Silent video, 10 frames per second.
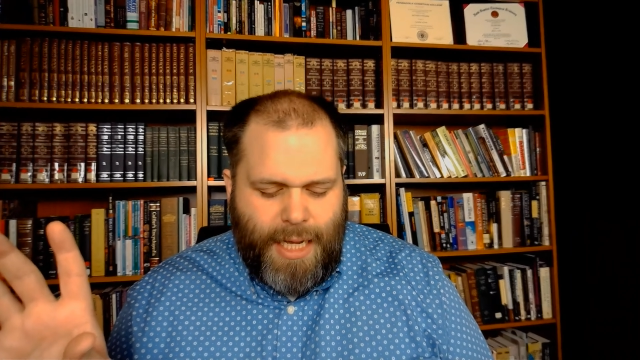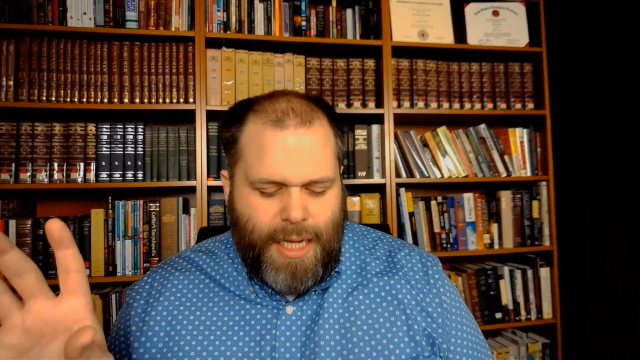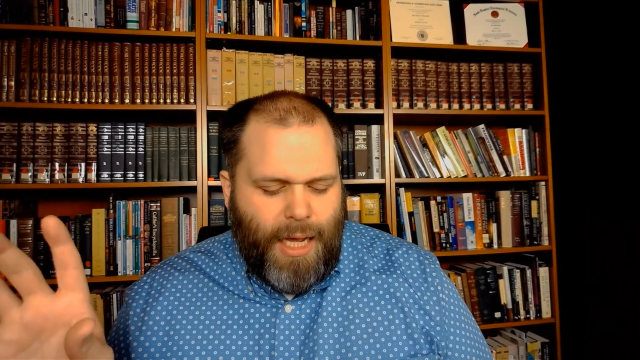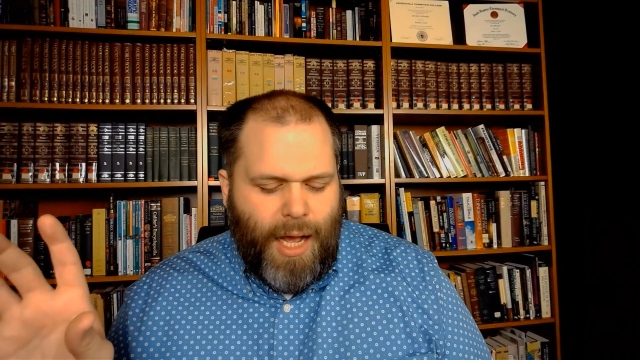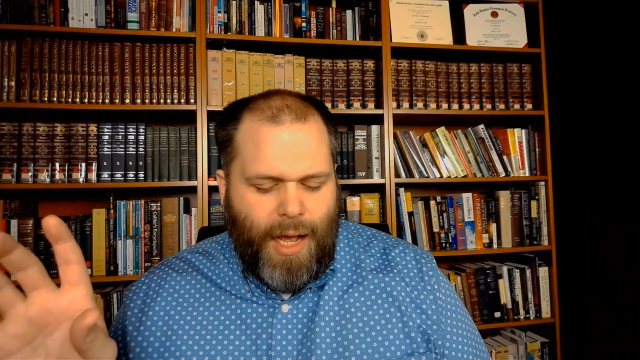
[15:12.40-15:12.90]

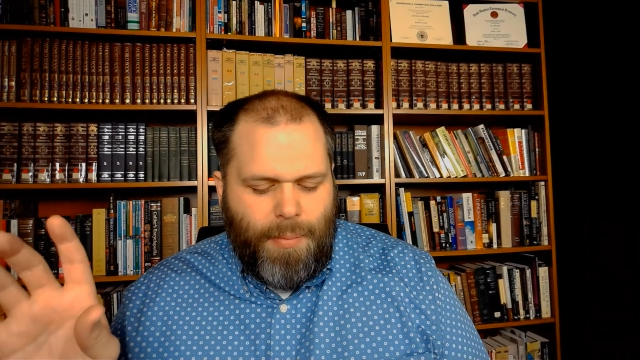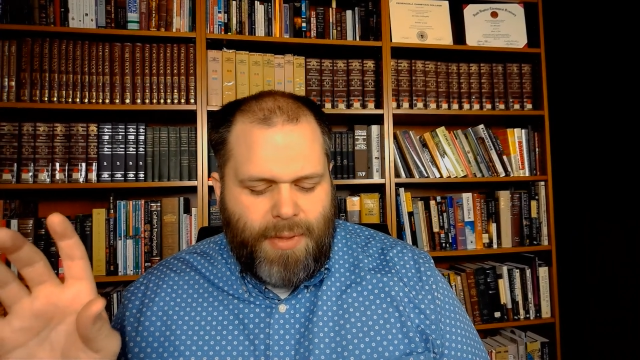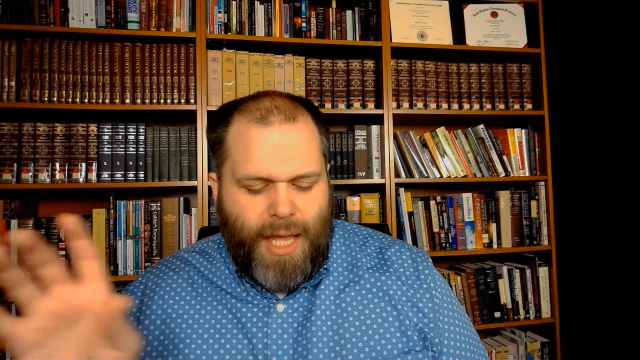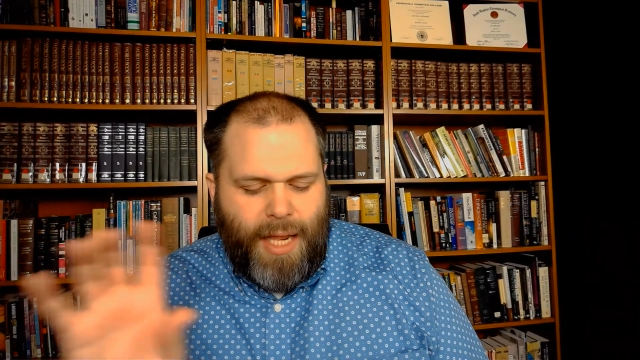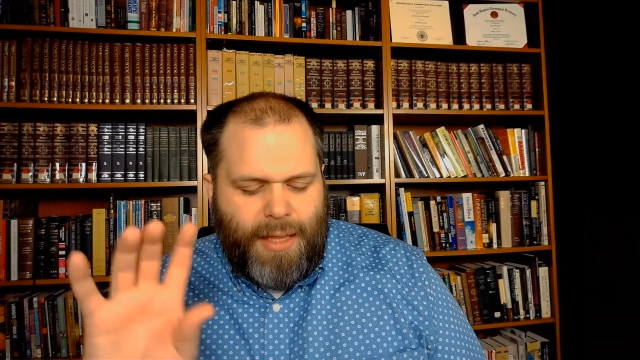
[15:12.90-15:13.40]

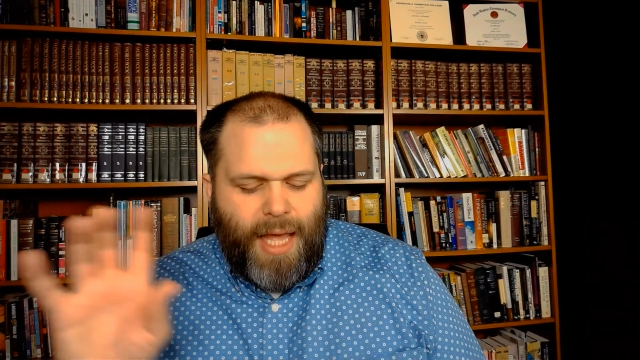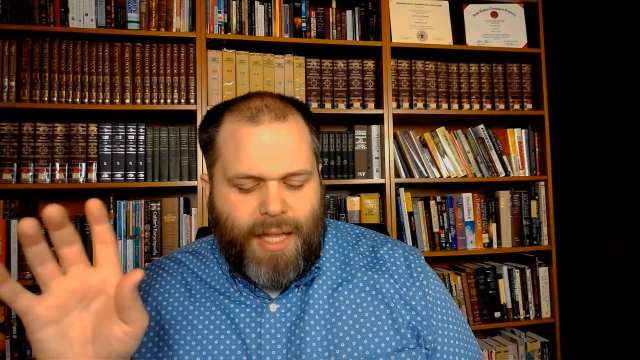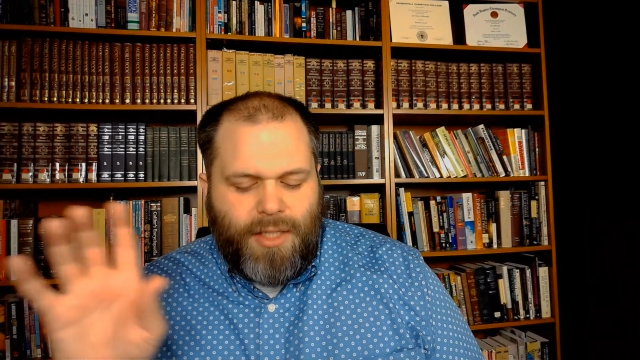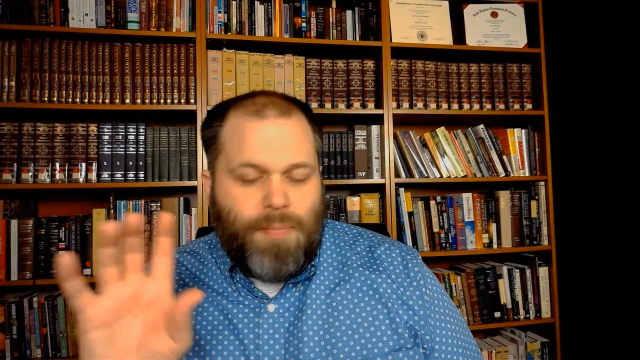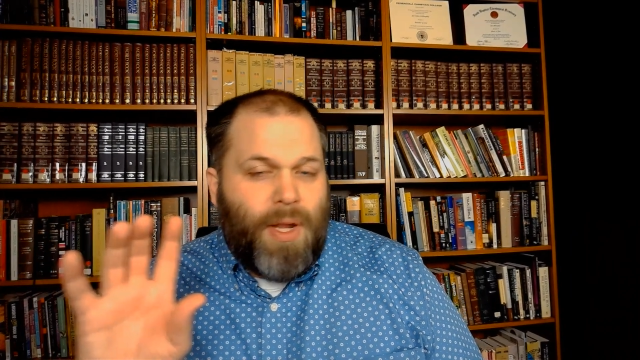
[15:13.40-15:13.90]
But that
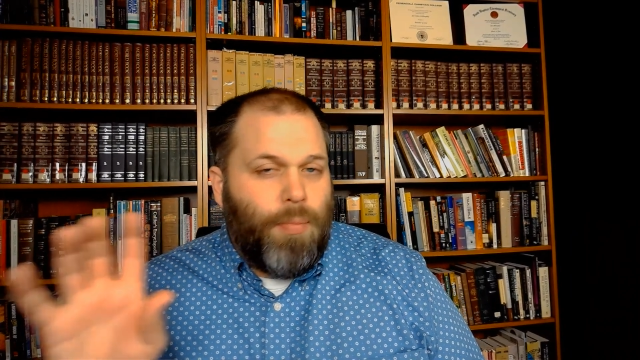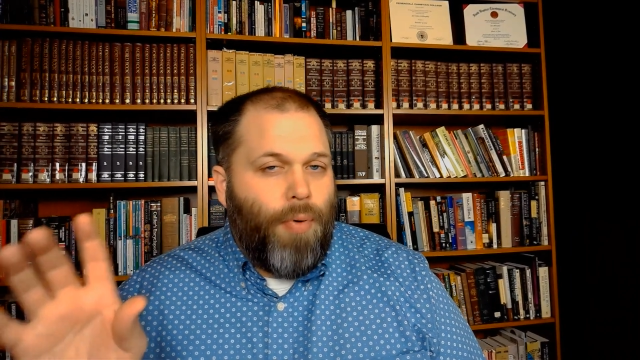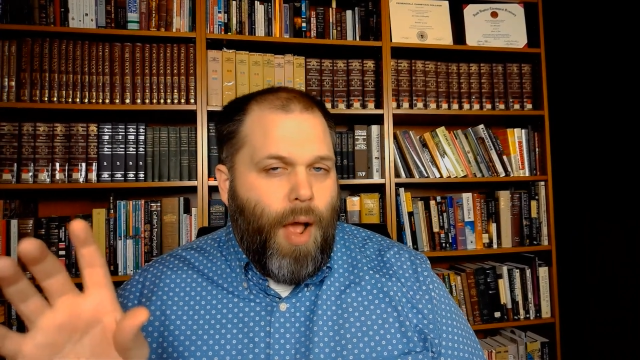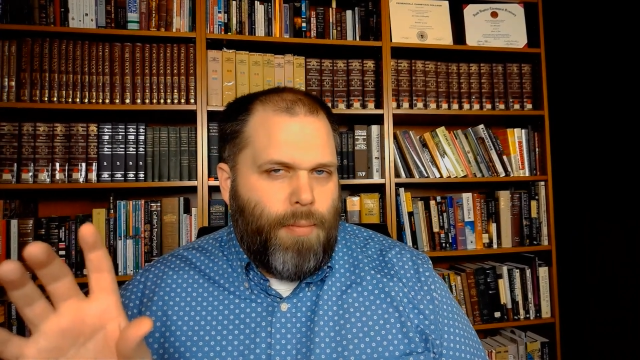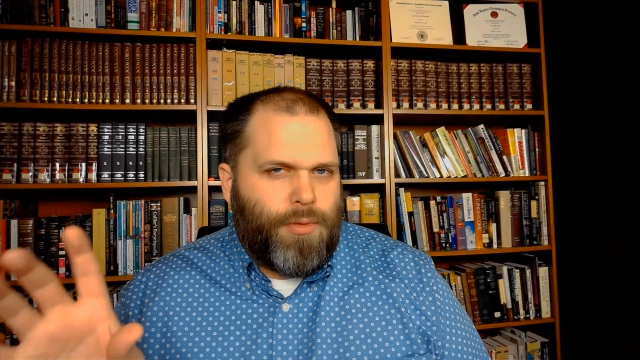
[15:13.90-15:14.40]
is a big
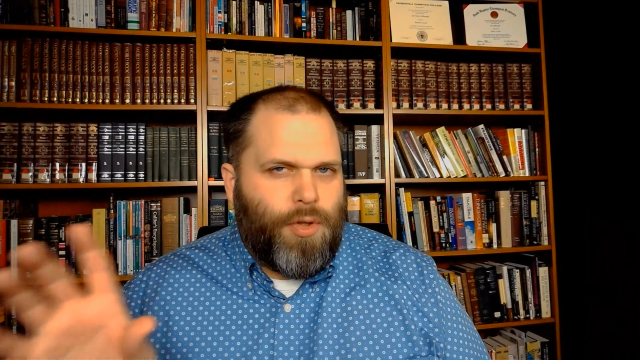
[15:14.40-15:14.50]
problem.